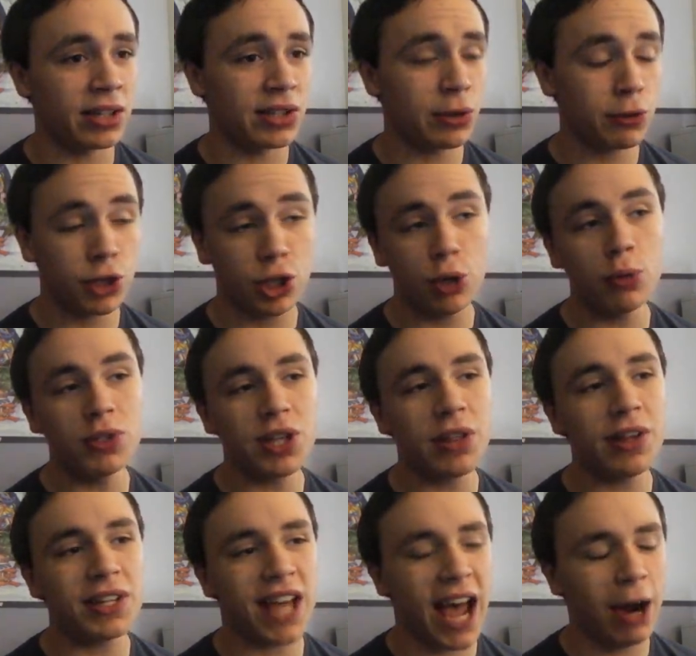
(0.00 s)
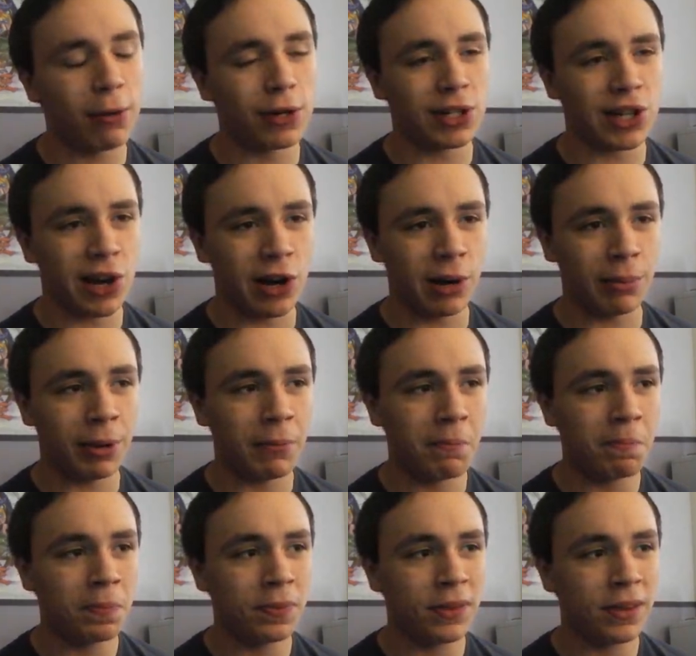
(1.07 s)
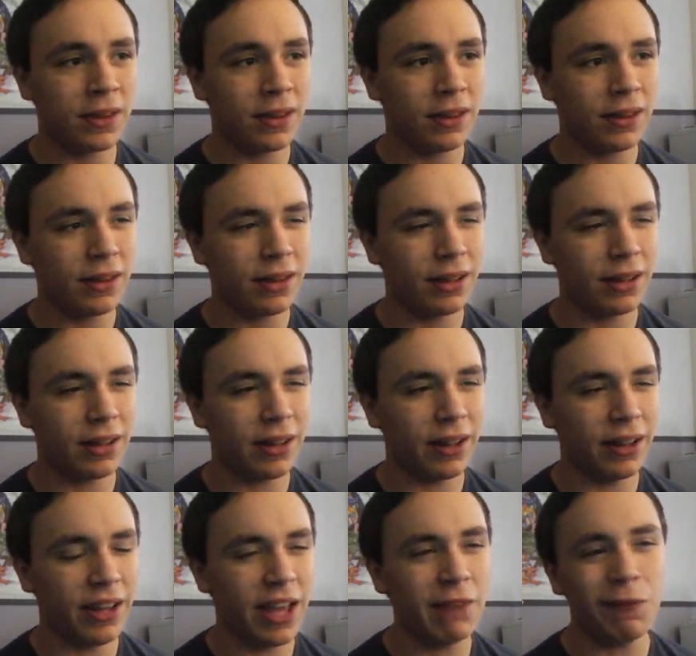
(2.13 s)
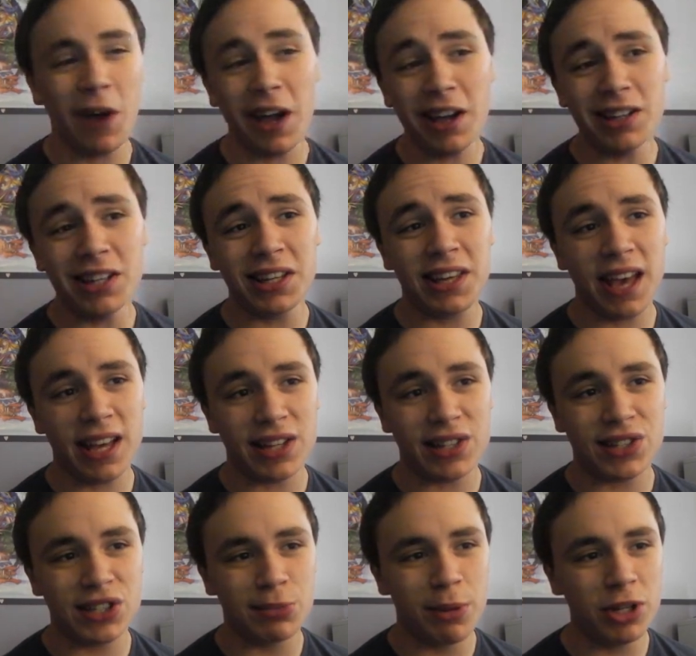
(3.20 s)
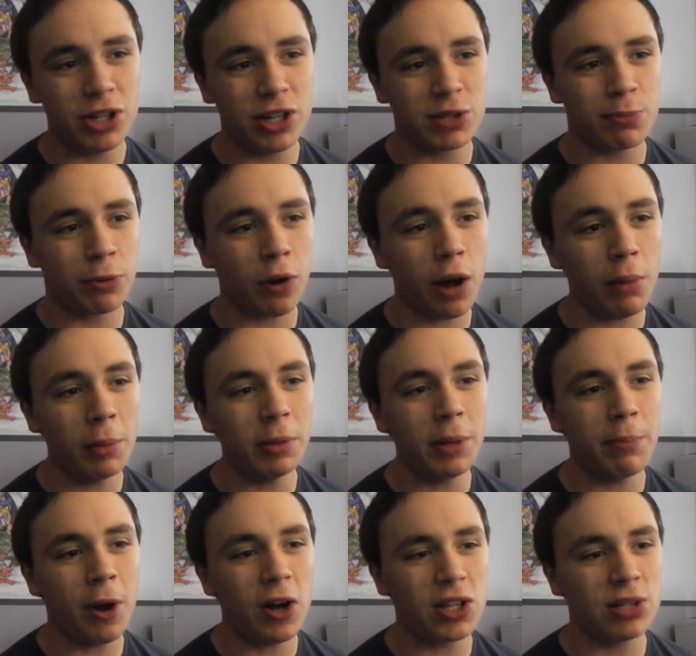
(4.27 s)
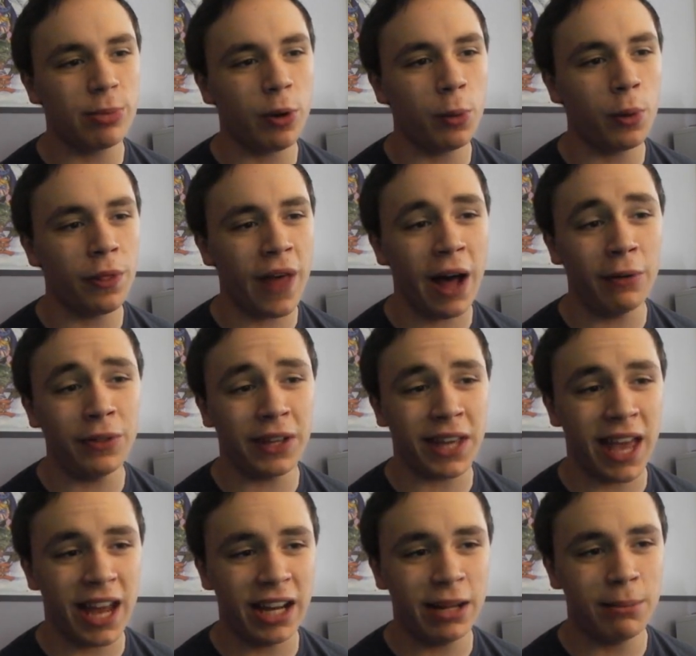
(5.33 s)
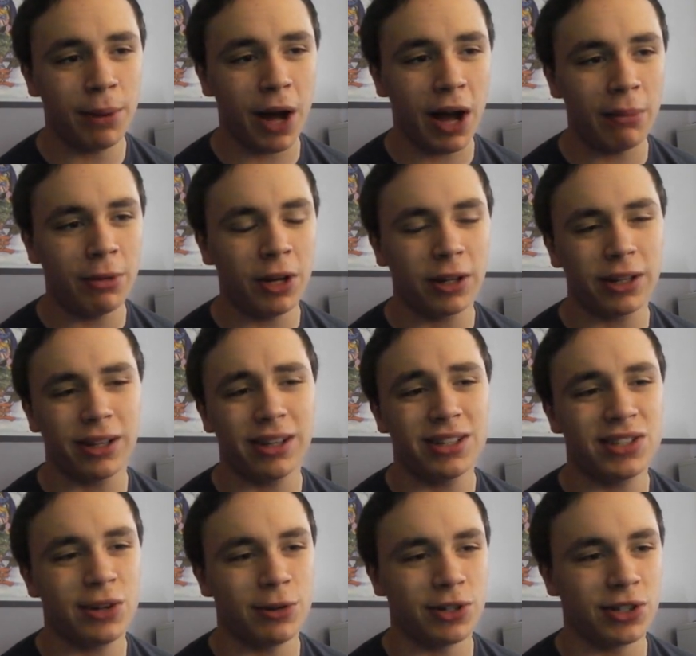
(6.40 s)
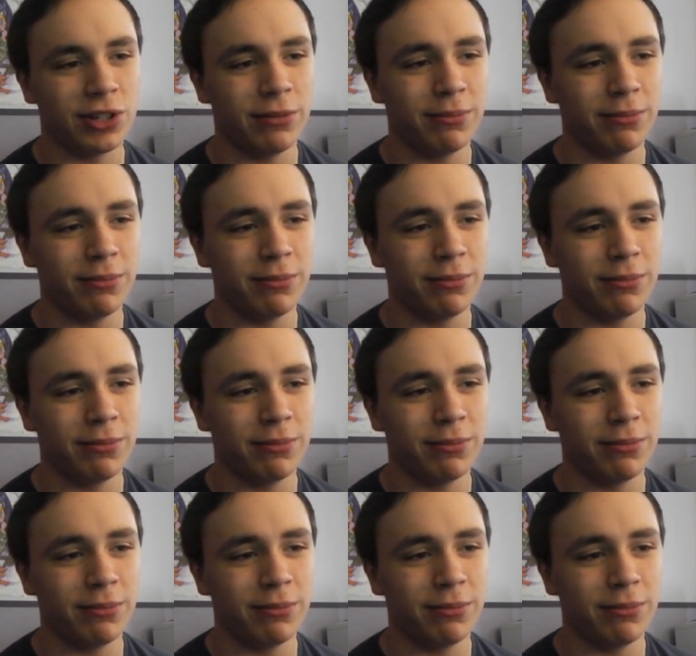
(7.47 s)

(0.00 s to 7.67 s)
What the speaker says: So shoot to the tower top. If I had to guess, this mission is probably possible without the cannon, but I'm not gonna... Seriously.